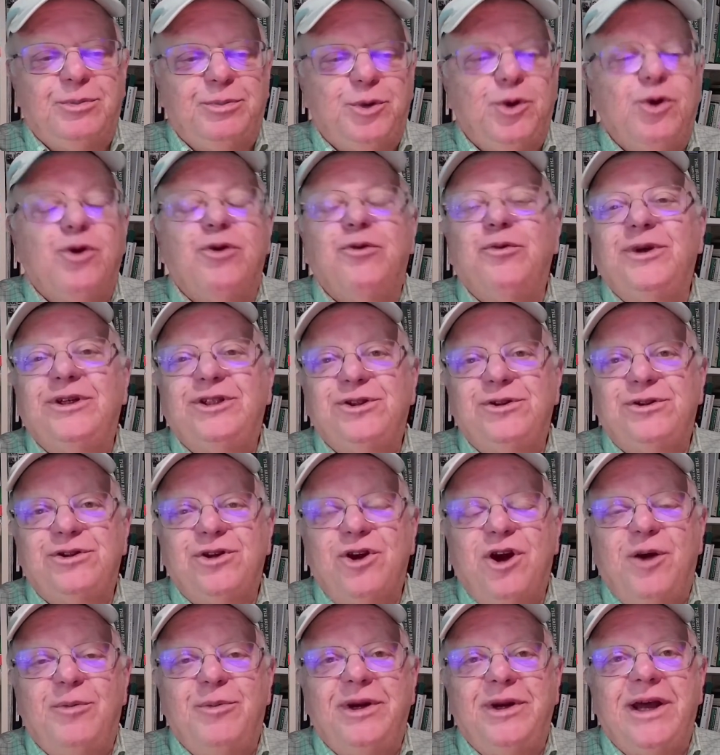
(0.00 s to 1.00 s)
Poor Richard's
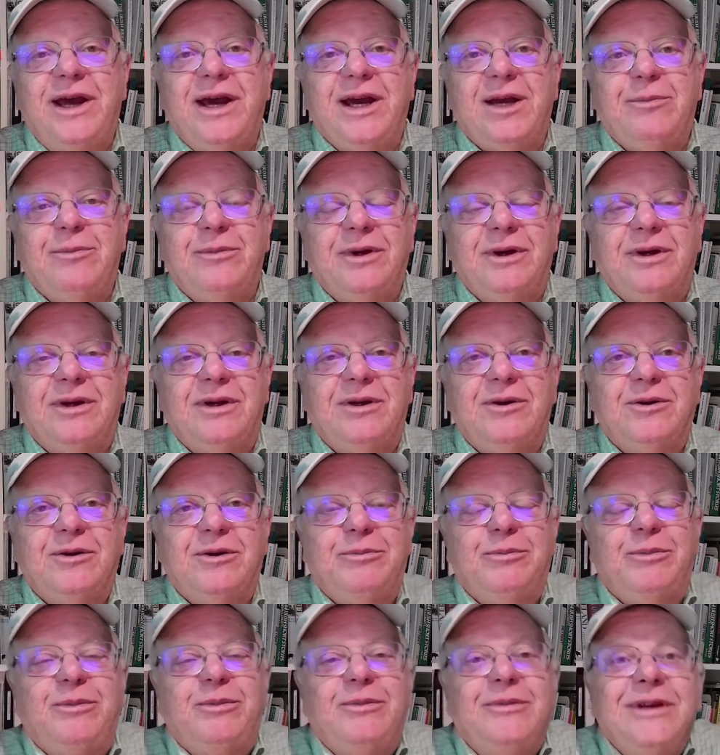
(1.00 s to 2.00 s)
Almanac,
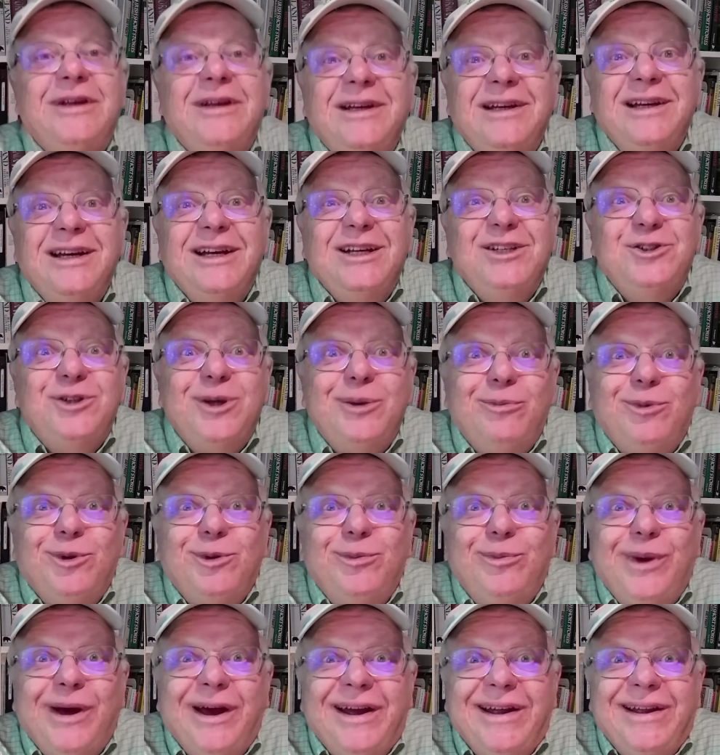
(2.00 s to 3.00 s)

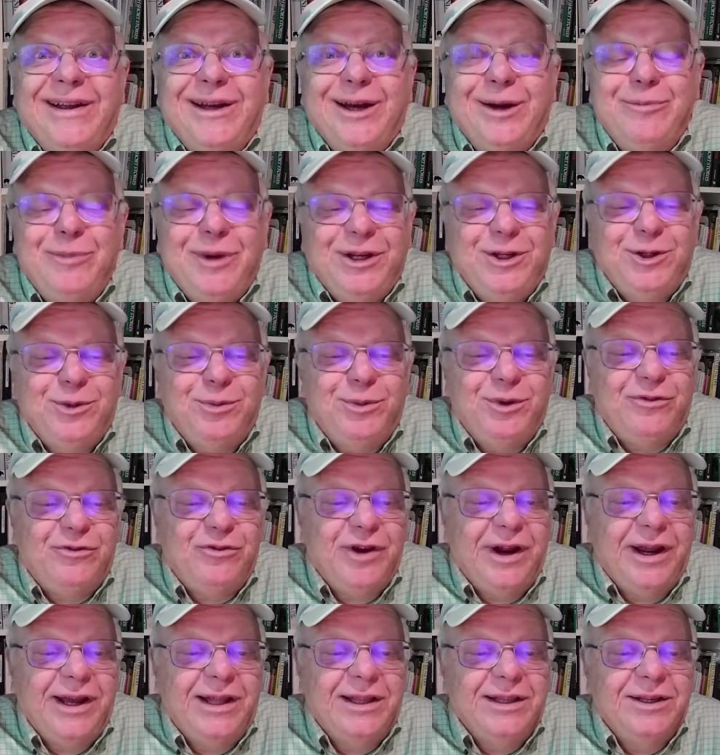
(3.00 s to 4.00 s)
assembled by Benjamin
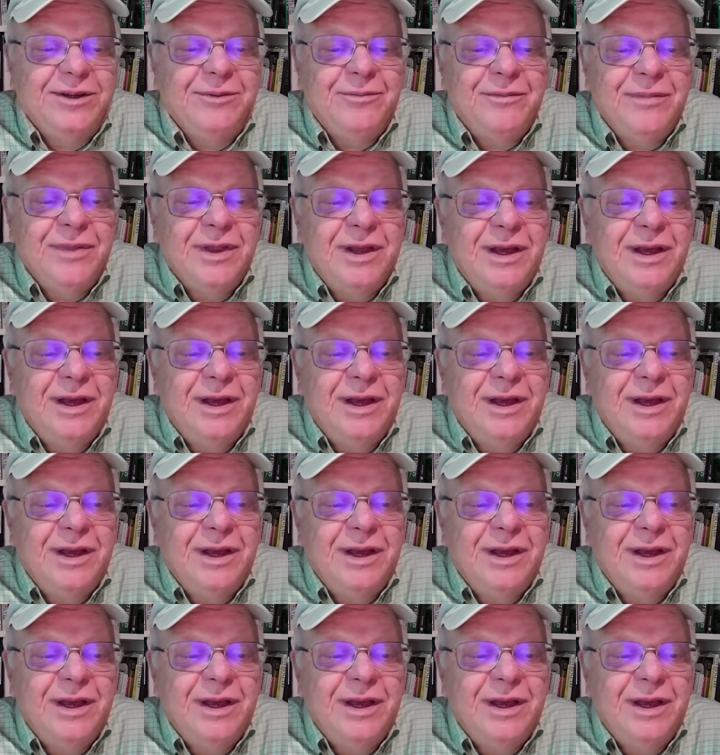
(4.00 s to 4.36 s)
Franklin.